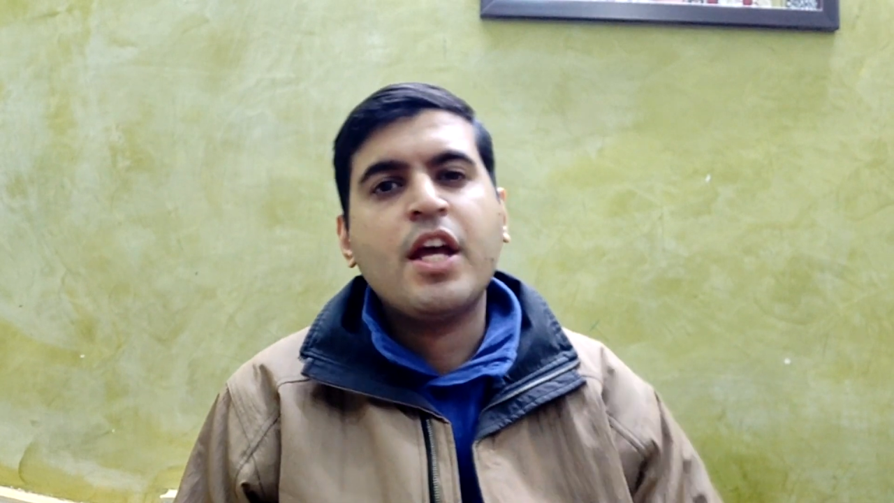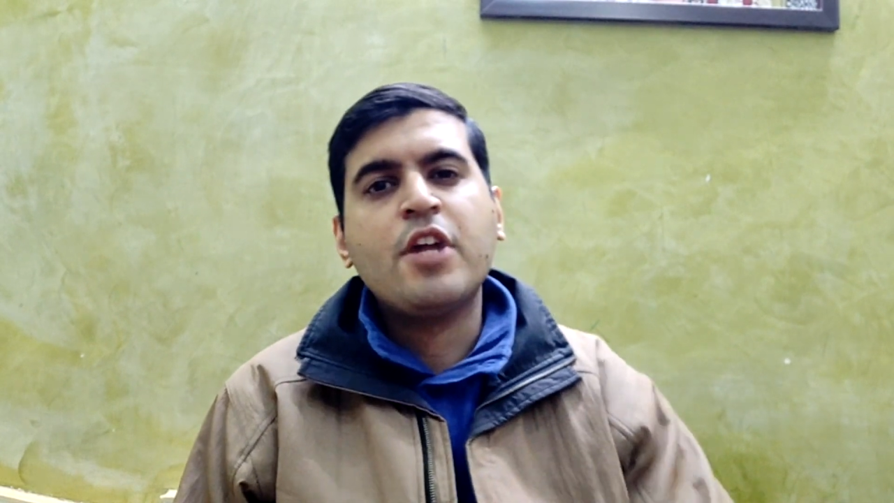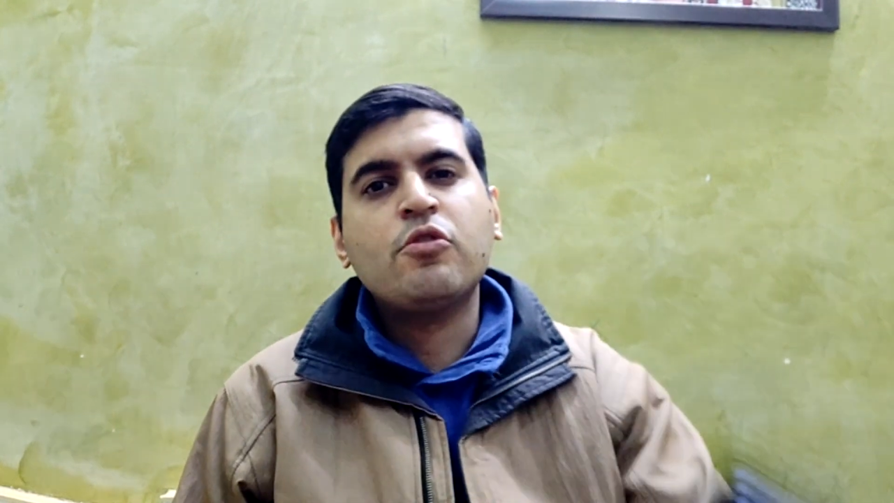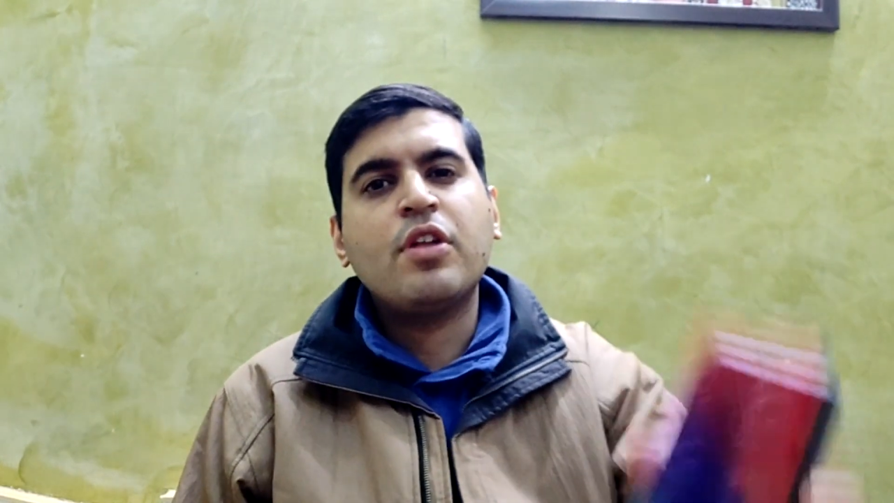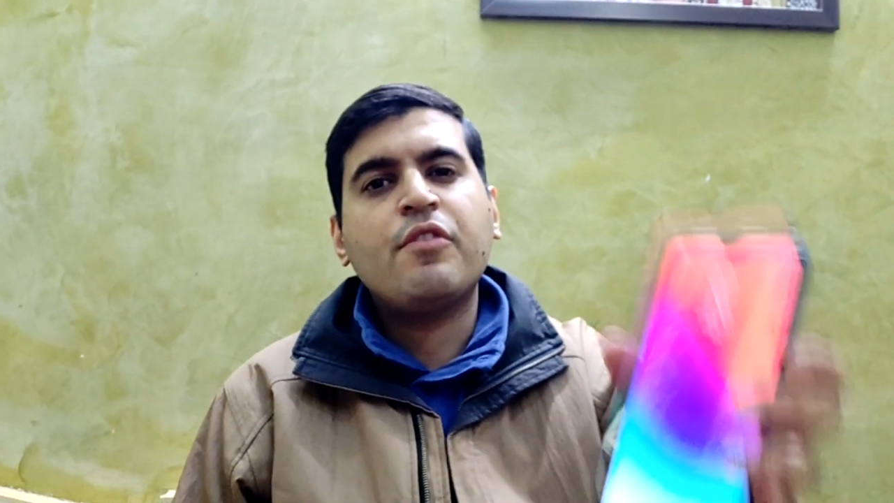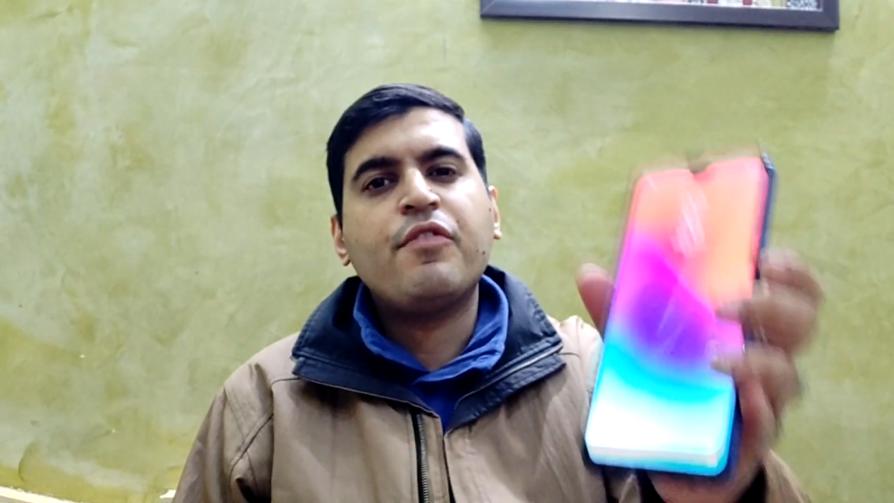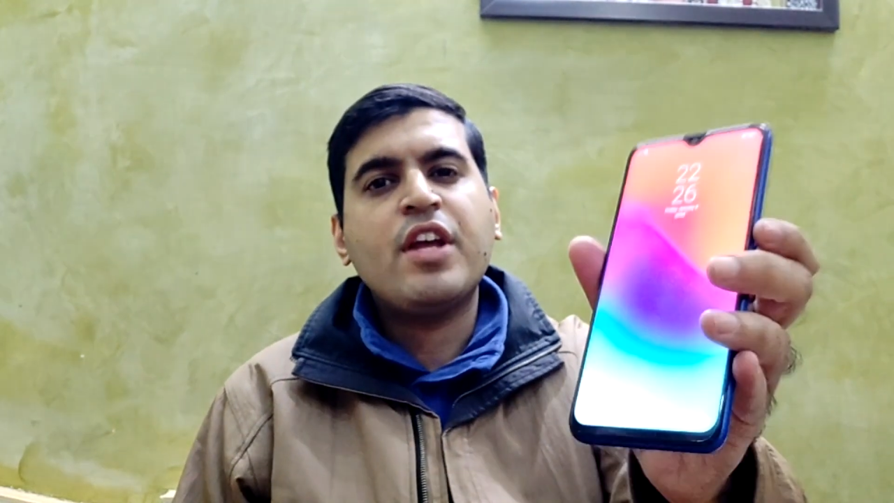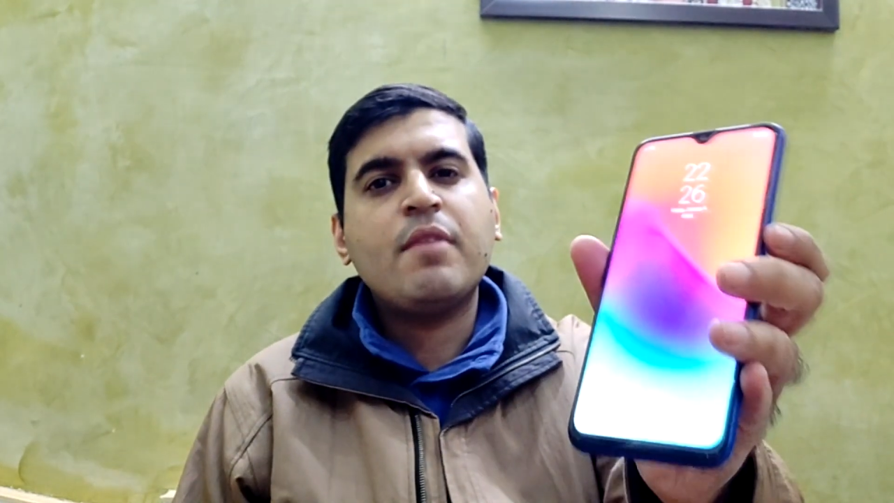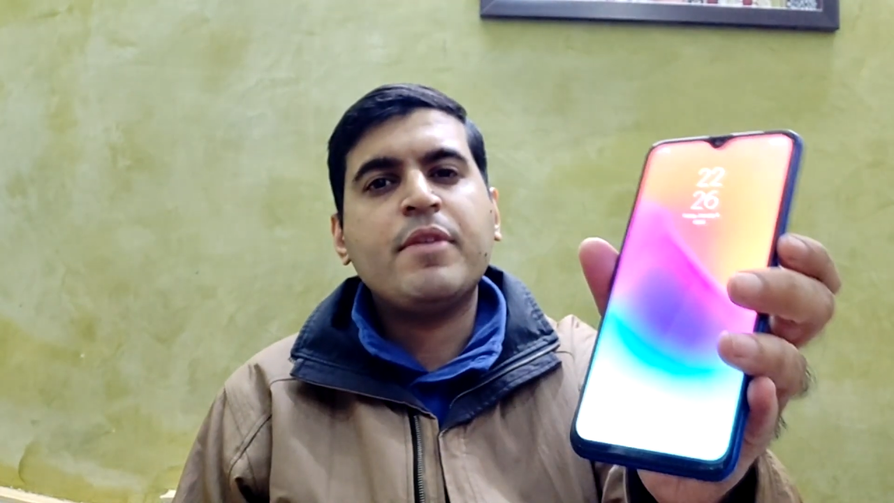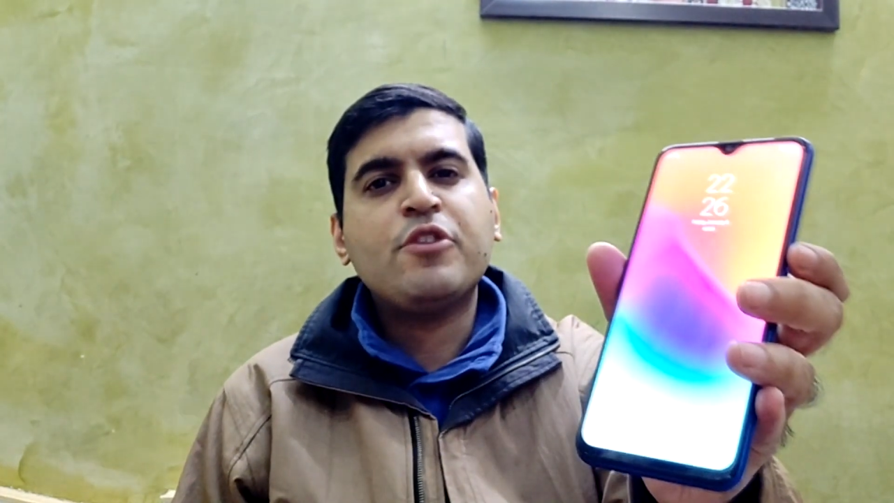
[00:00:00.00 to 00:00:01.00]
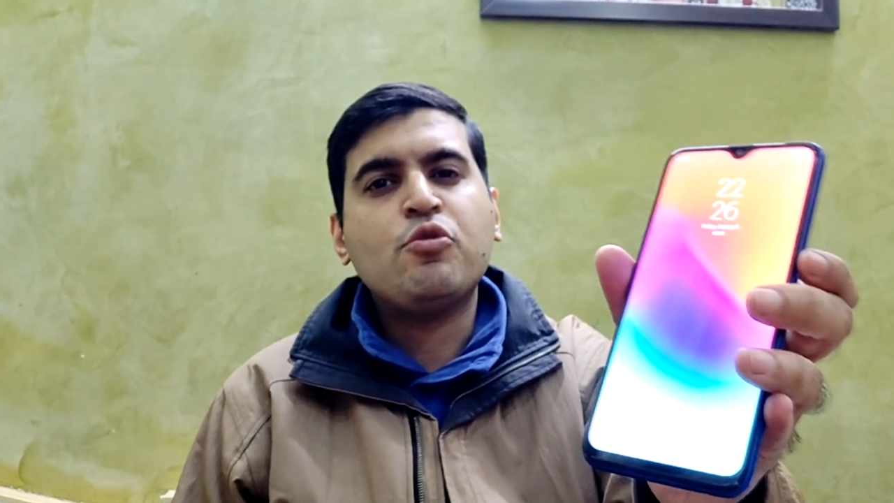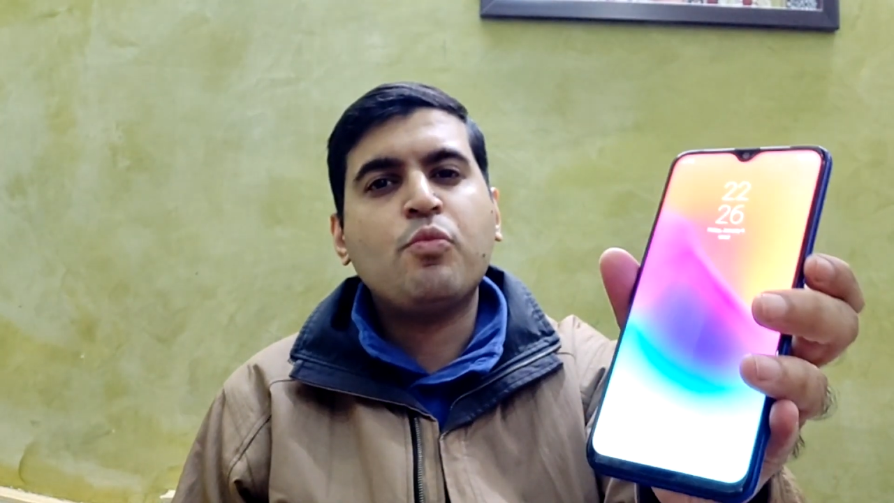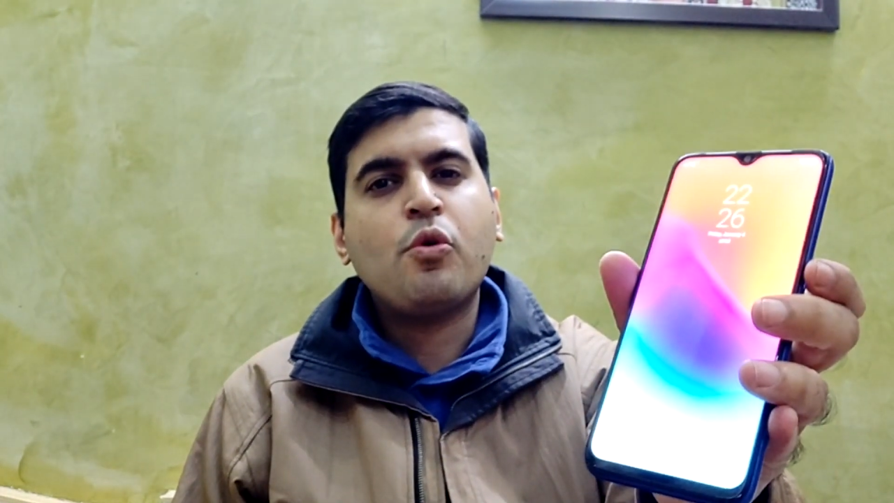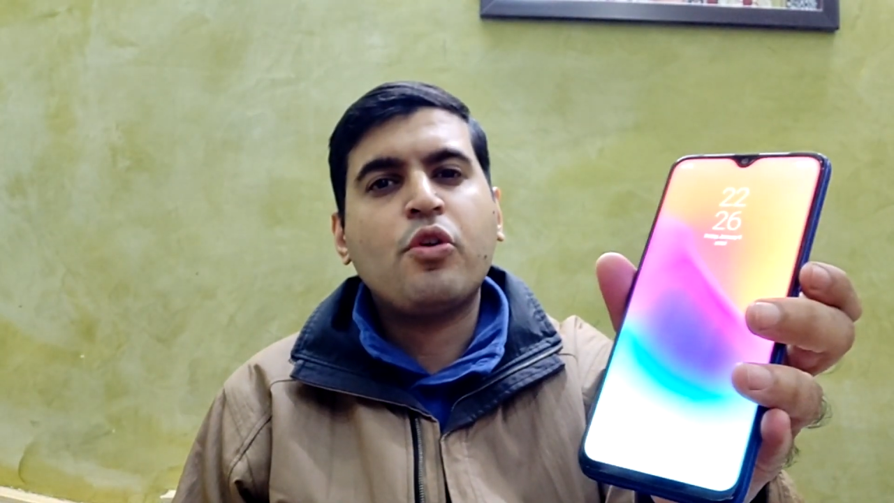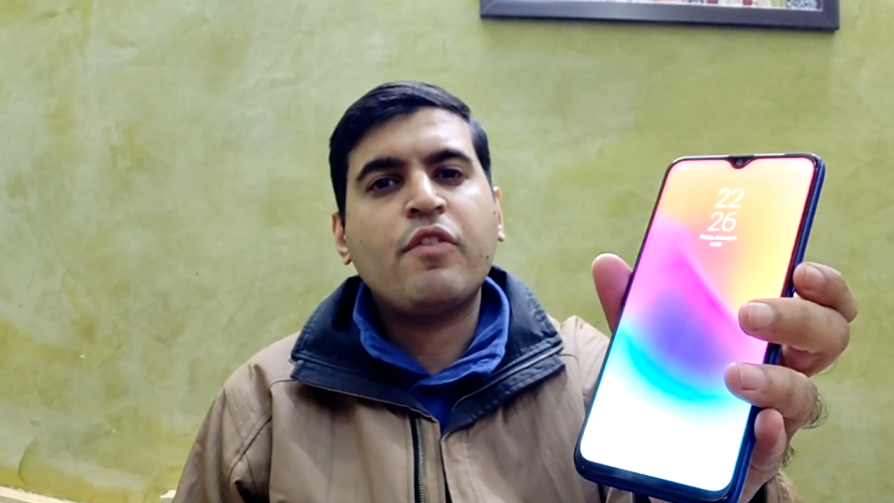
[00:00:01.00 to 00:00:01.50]
into the Realme 2
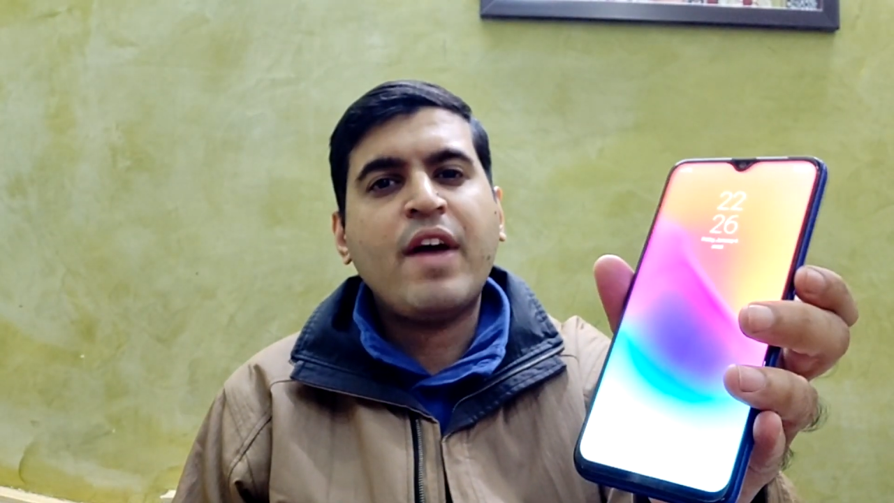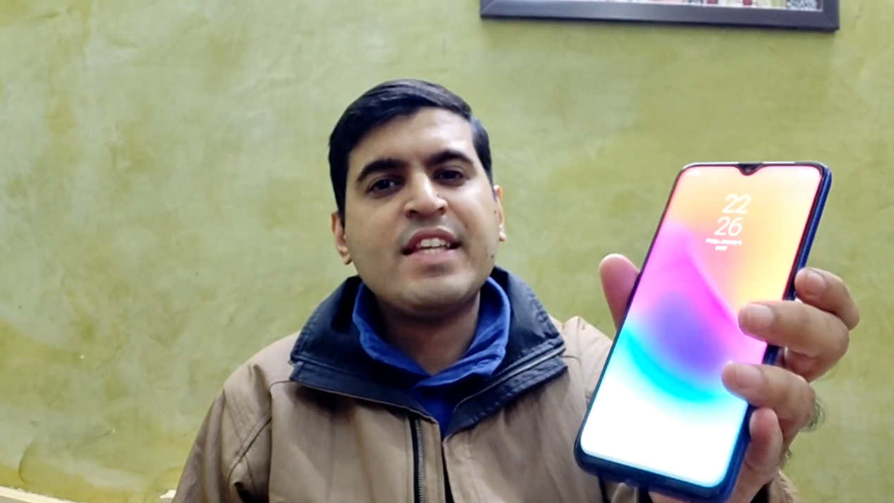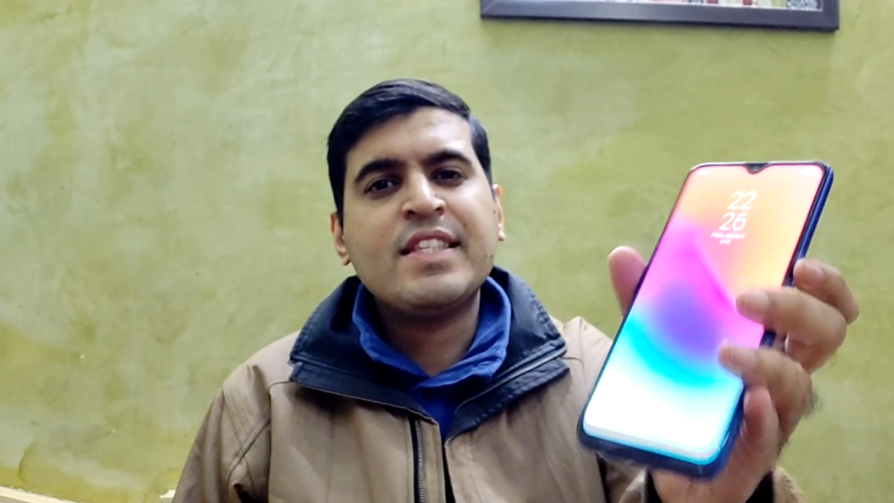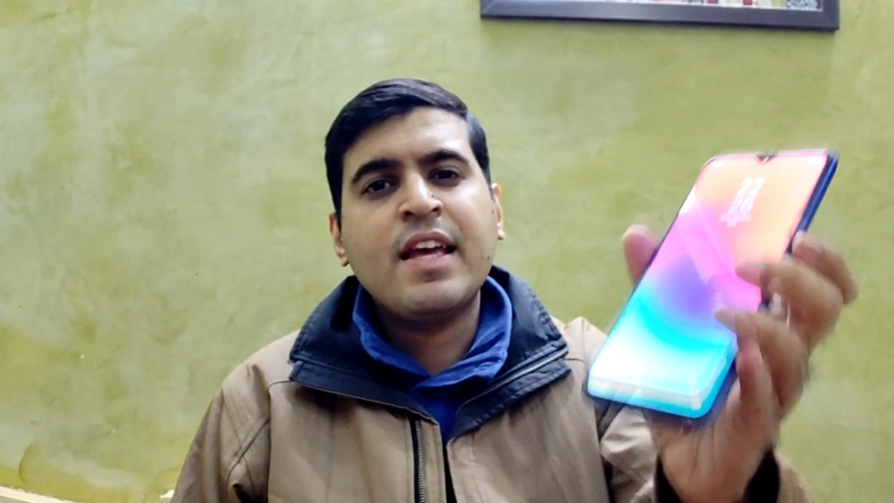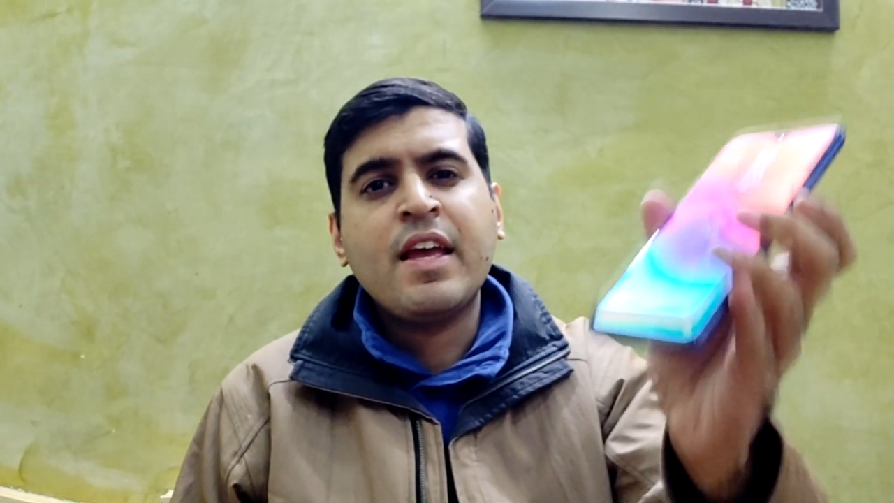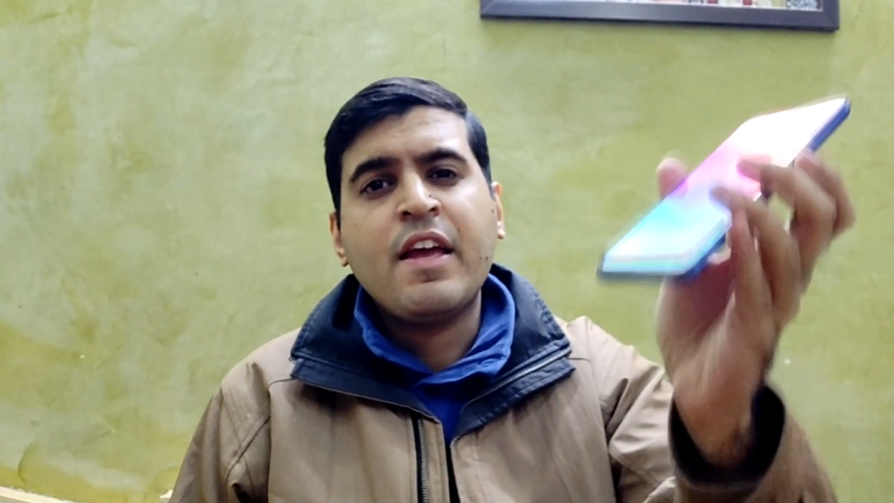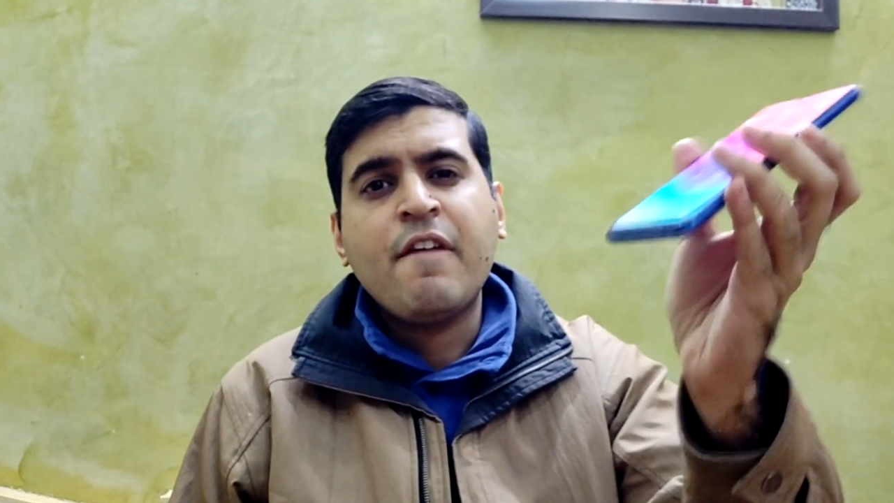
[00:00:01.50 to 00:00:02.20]
Pro device,